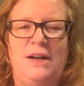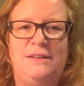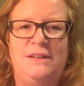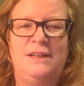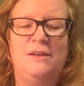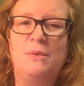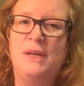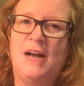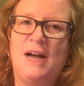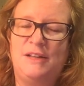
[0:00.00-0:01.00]
I think
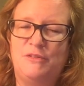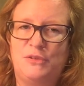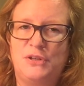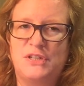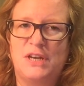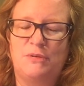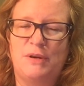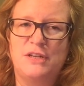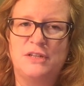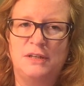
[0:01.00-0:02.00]
we are the first
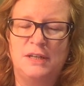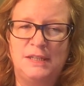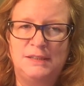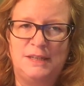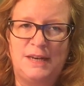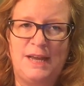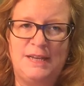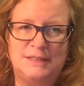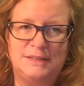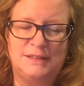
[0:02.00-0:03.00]
generation that
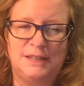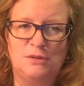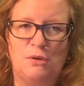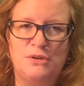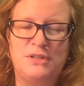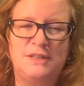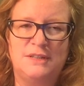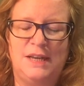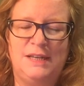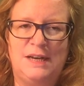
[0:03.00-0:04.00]
has
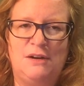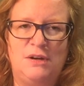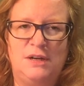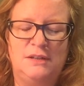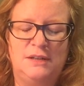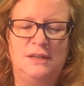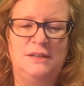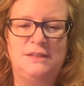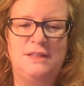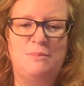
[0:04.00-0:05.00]
technologies at our
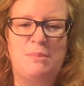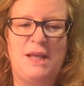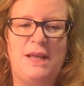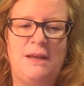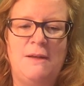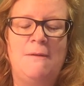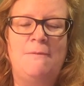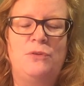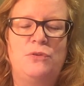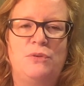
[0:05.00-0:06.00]
display
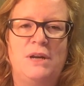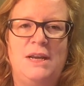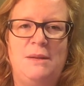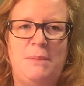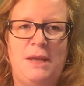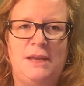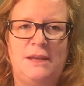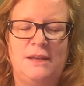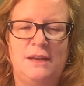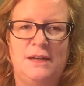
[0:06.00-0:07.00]
to really
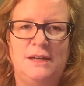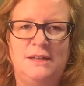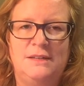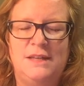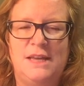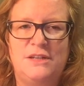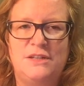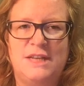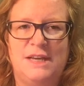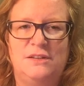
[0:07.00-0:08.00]
make the energy
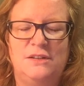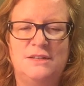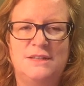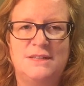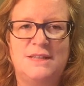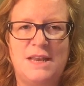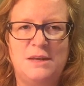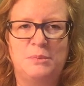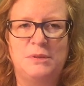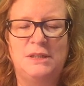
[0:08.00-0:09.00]
sector
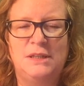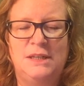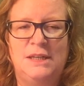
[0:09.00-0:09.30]
sustainable.